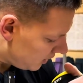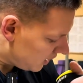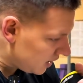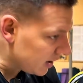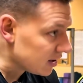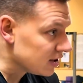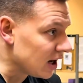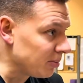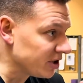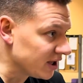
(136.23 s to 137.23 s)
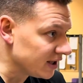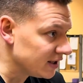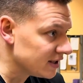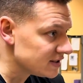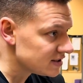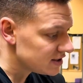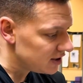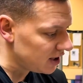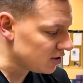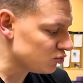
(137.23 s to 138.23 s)
And I can cup it like this
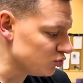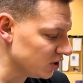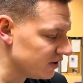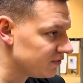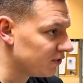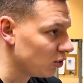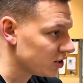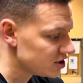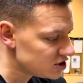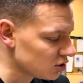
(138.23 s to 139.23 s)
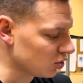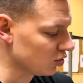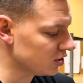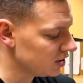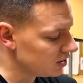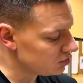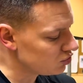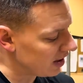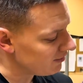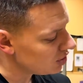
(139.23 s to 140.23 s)
and really focus on
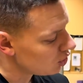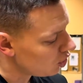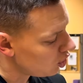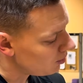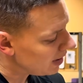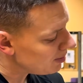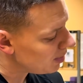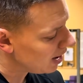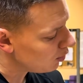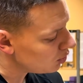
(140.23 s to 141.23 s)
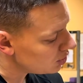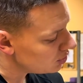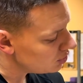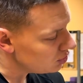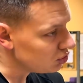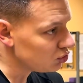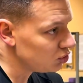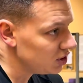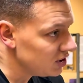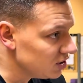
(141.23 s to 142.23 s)
driving all my power
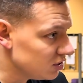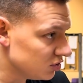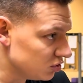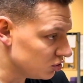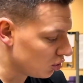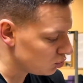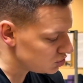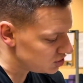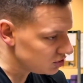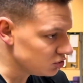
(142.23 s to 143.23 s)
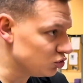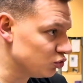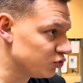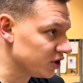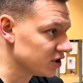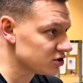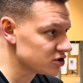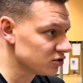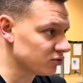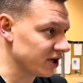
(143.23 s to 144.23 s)
through those 2
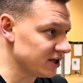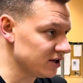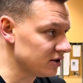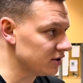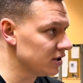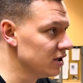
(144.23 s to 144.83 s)
fingers right here.